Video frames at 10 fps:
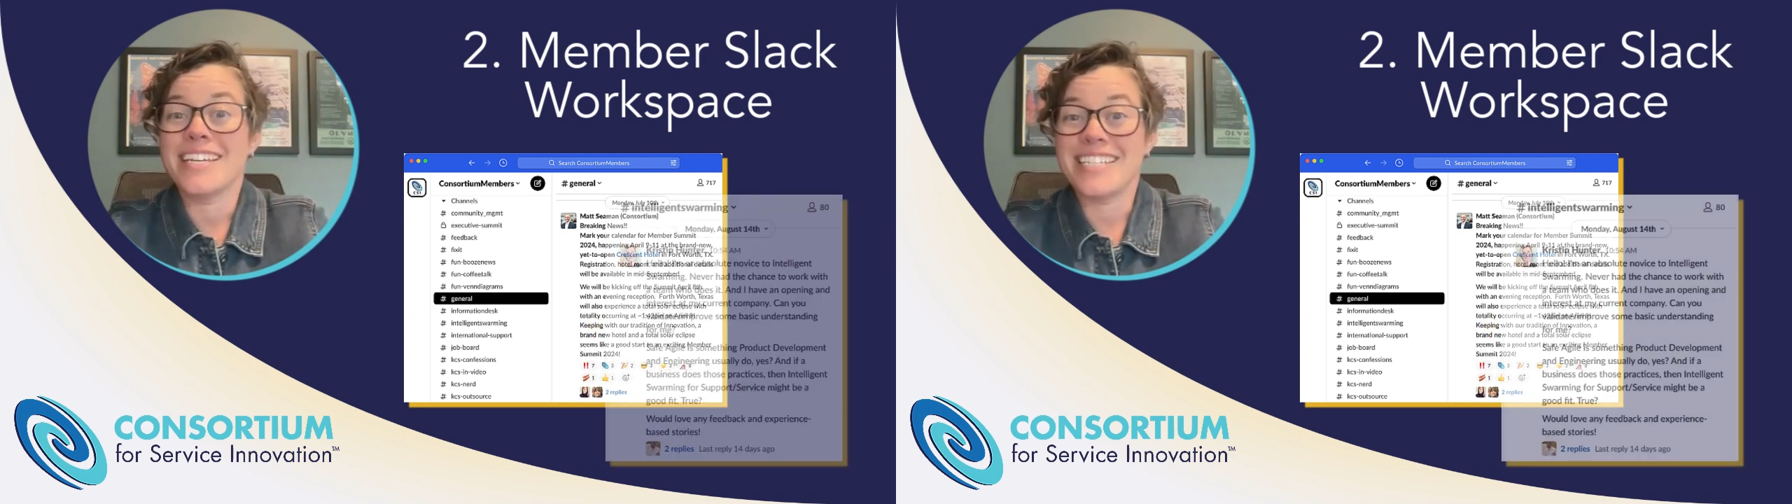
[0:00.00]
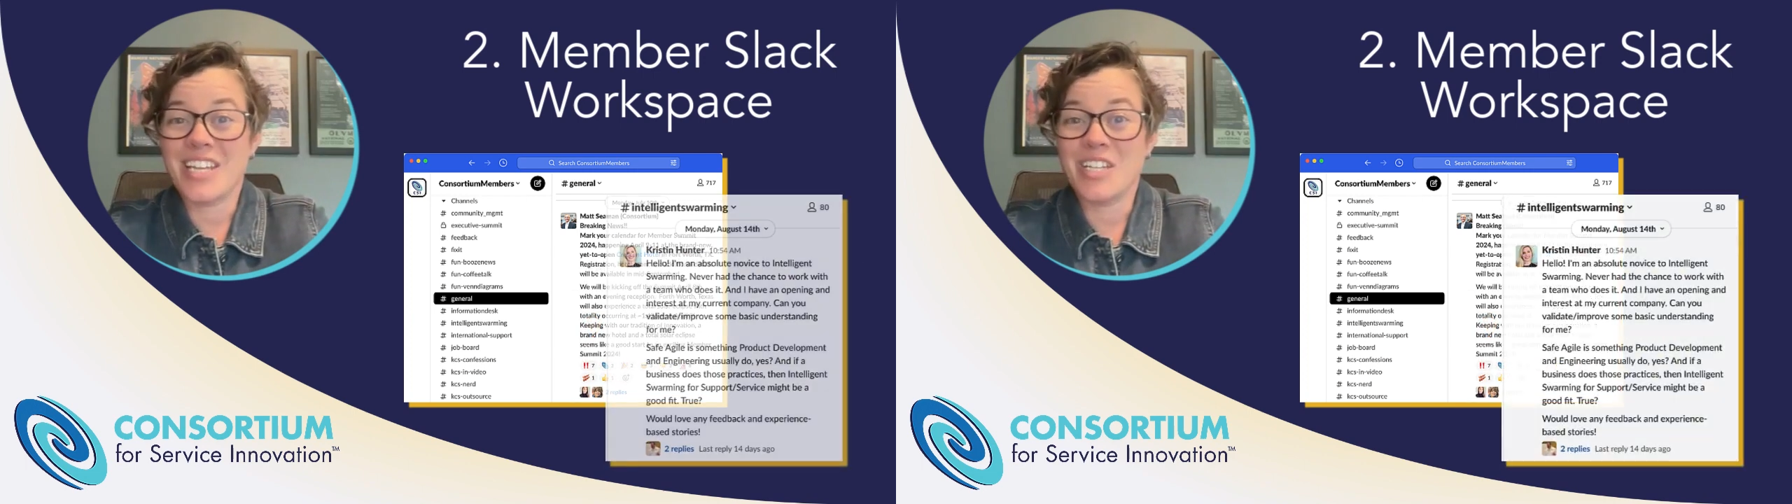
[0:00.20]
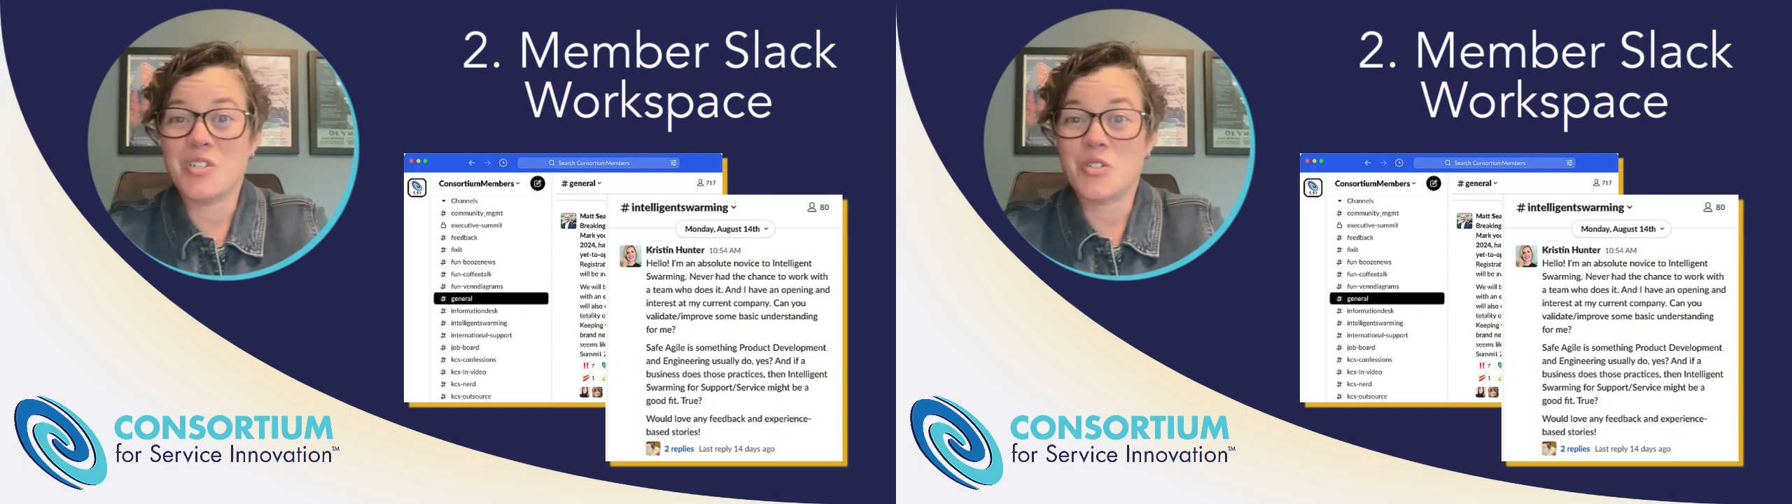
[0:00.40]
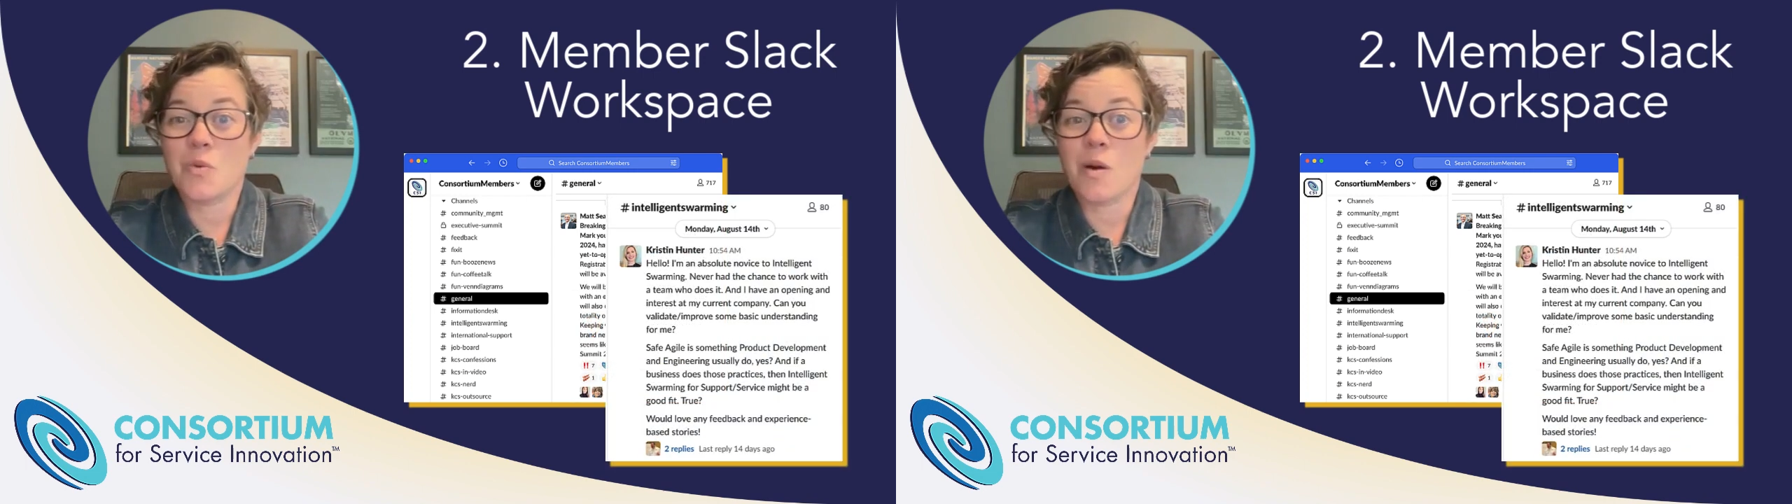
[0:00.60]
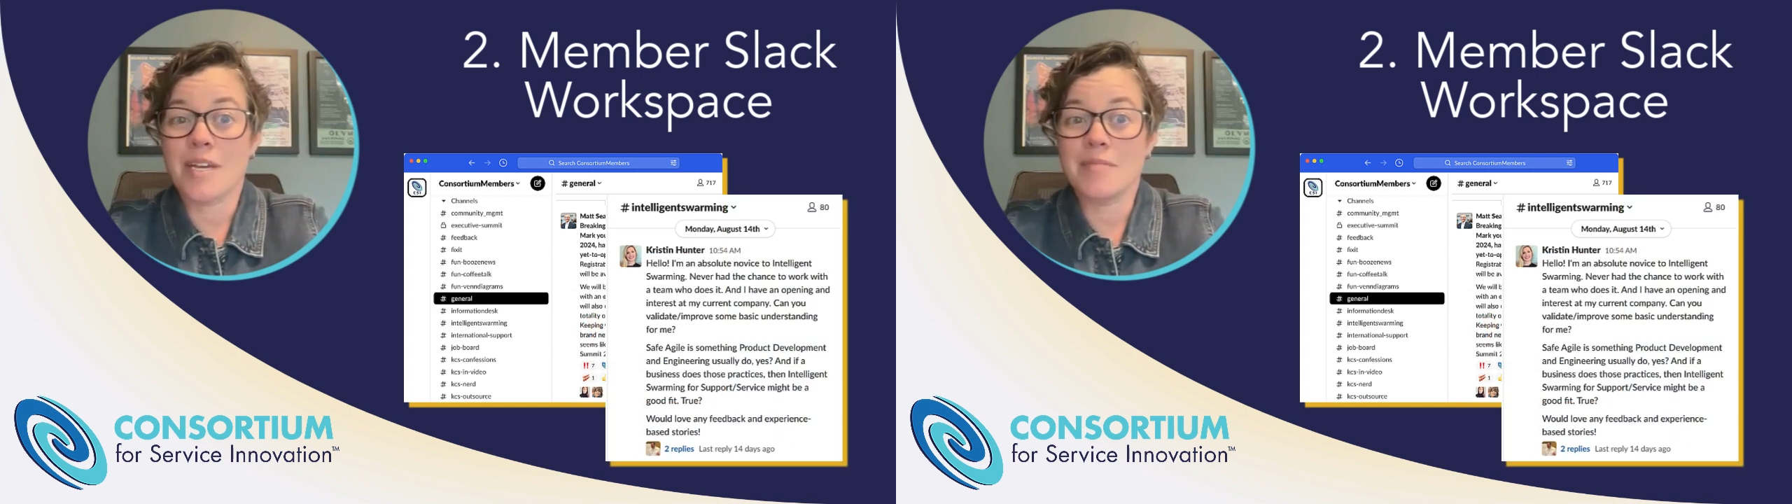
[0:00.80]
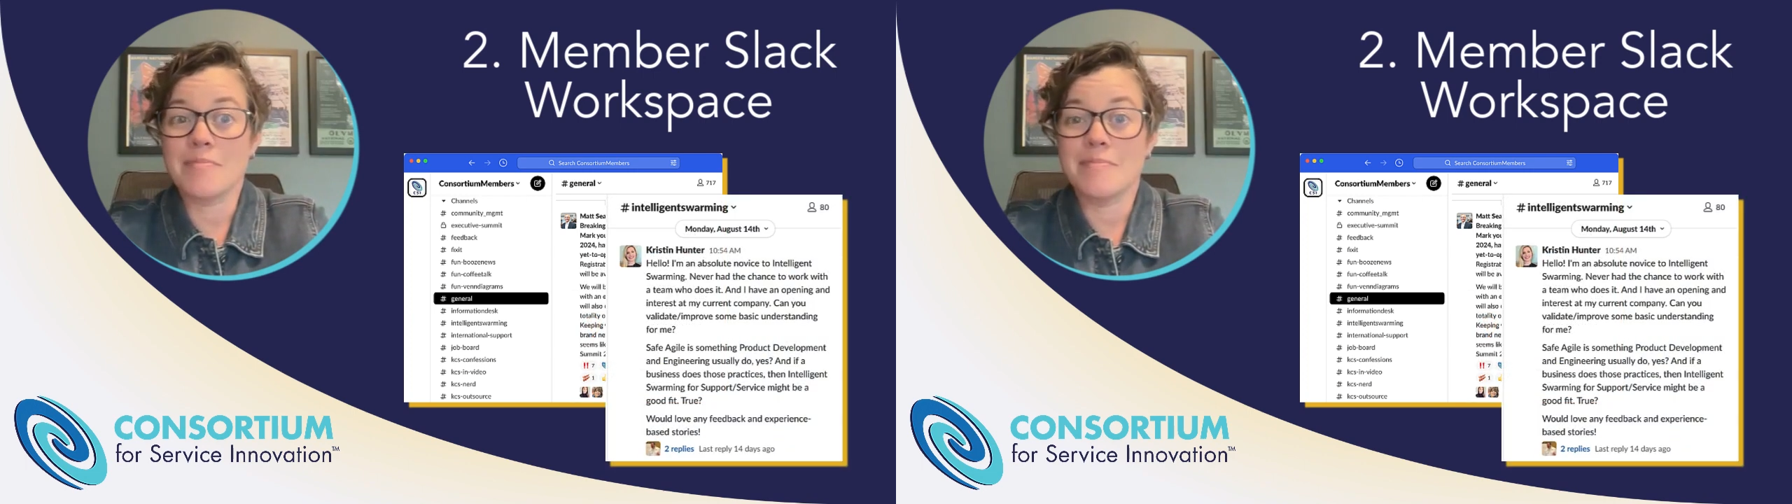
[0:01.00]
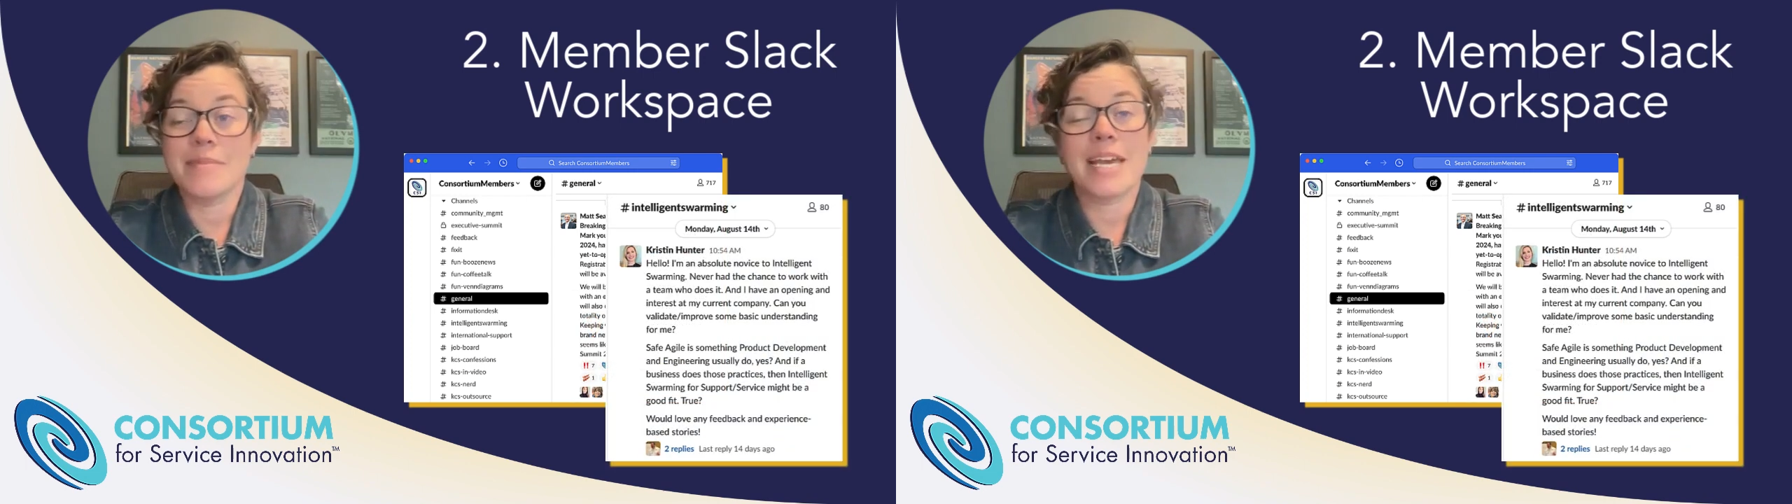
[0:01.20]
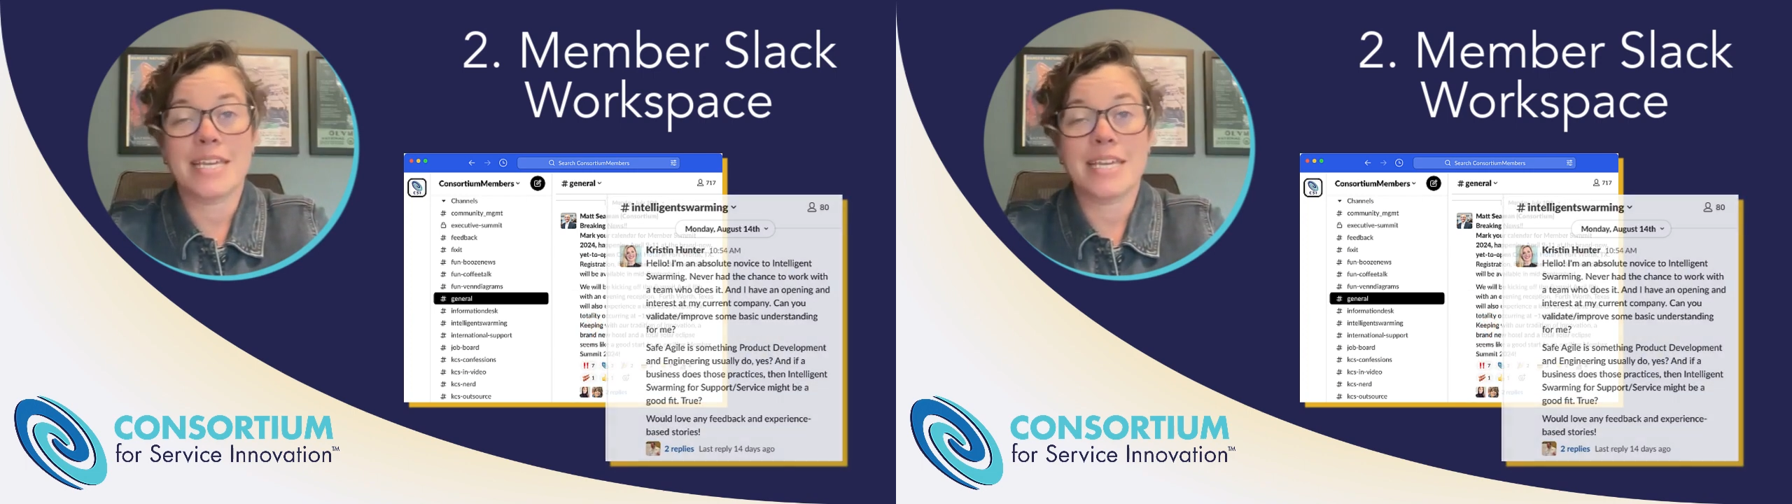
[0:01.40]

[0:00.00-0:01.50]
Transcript: intelligent swarming, and